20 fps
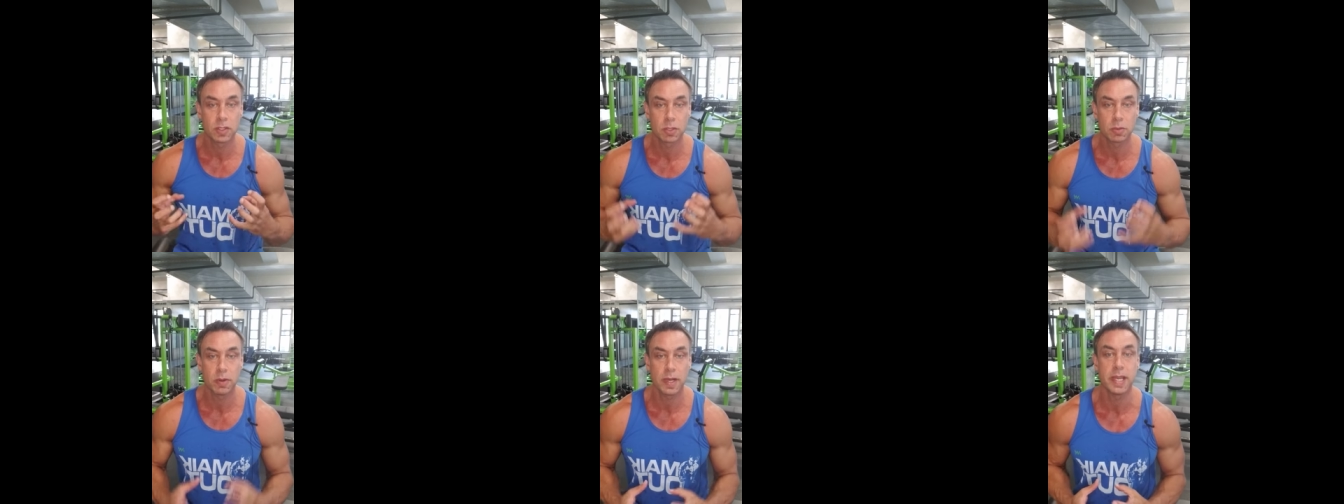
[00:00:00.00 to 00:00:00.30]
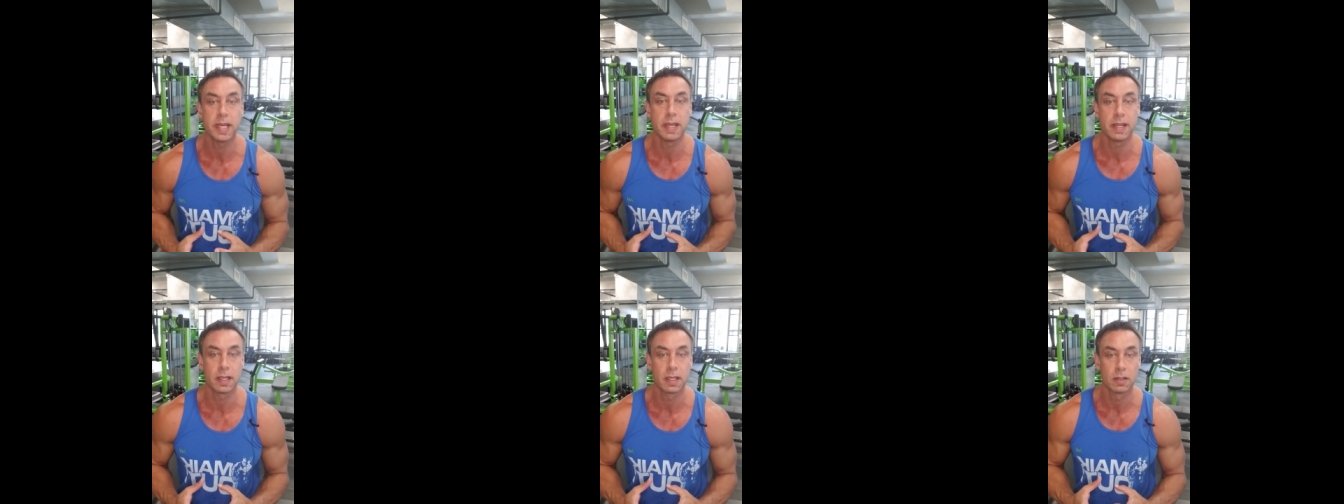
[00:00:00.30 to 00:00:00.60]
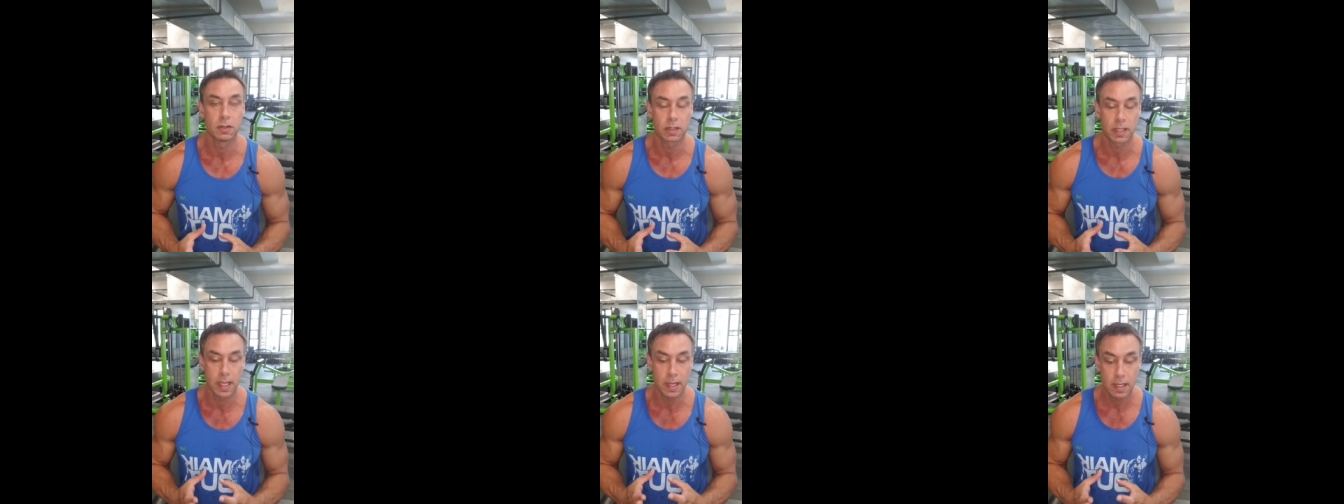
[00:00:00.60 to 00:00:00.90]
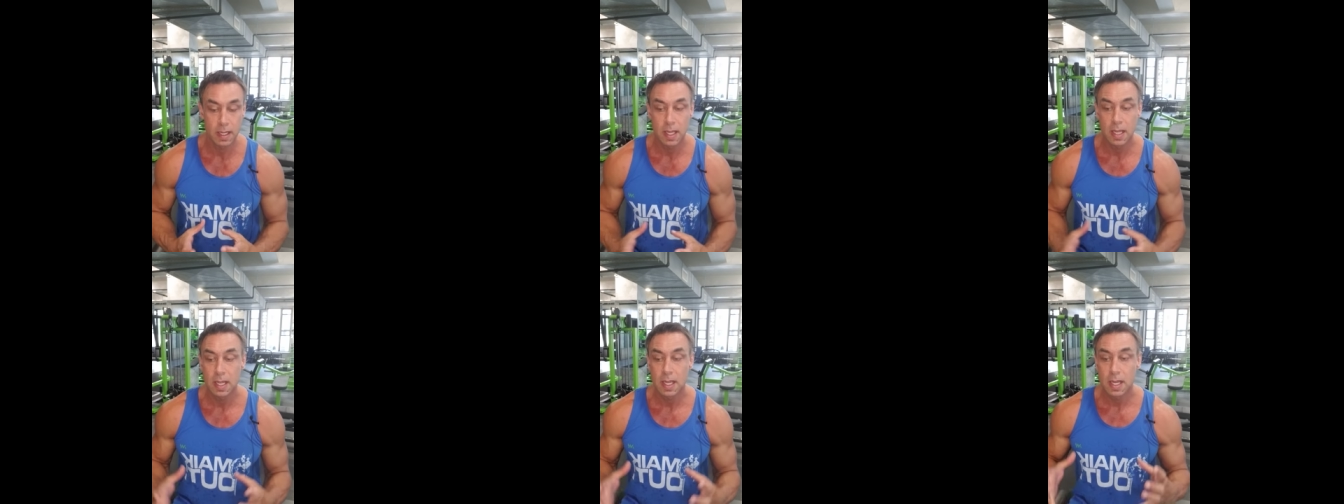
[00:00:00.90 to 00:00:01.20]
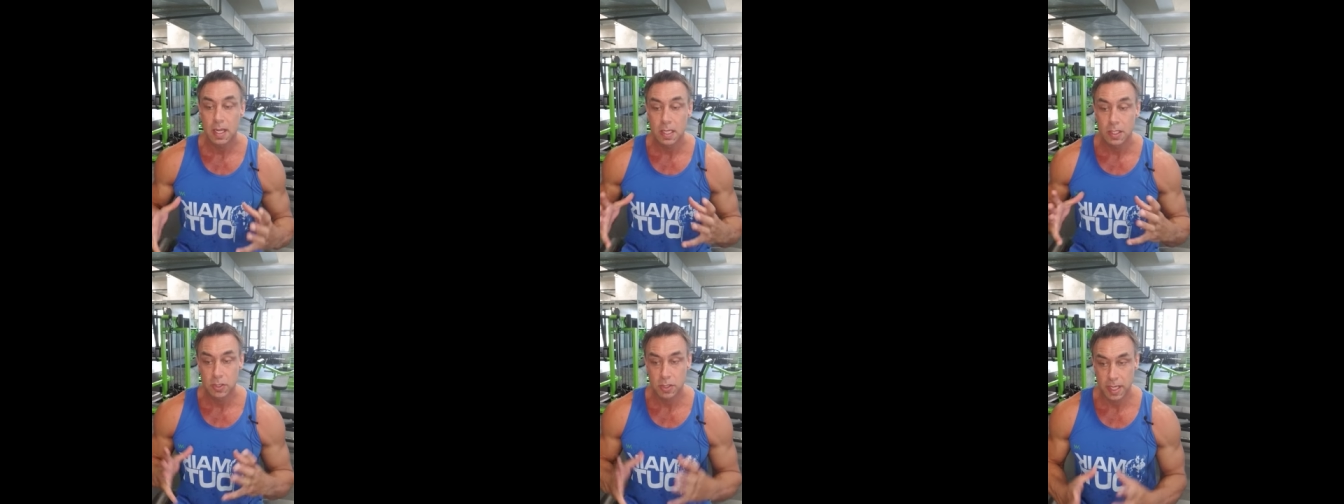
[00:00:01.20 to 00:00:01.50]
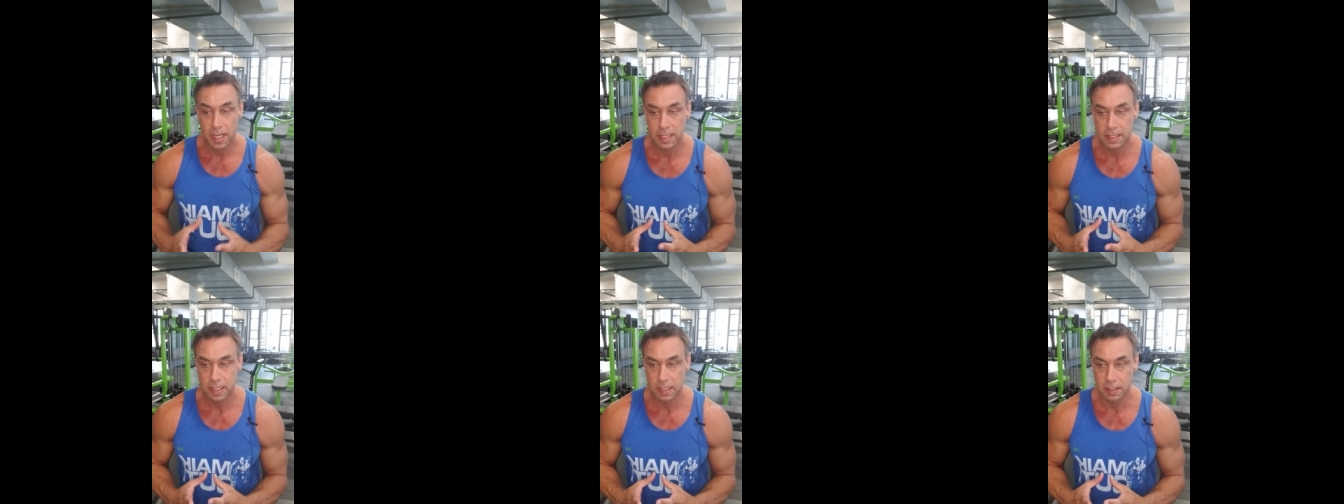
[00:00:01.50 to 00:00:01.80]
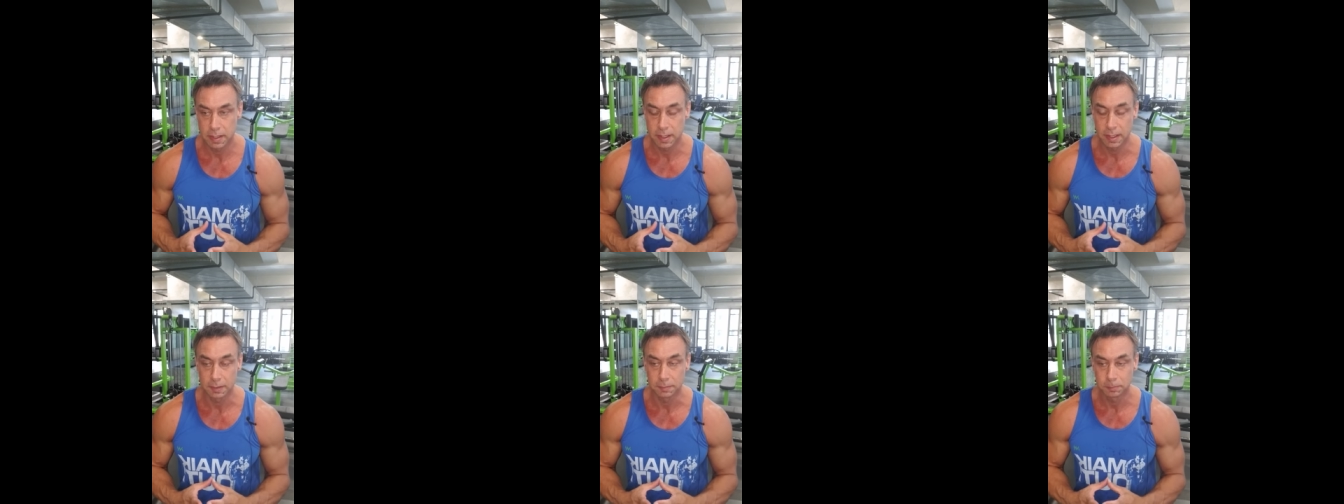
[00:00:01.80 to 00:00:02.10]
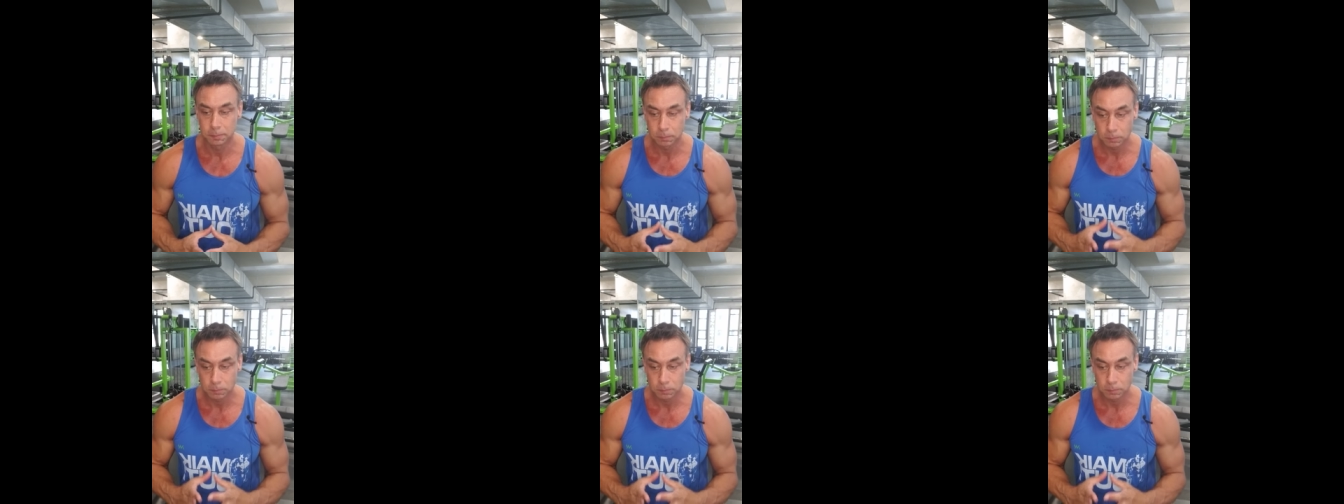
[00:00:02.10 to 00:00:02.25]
training, okay? So that's another thing.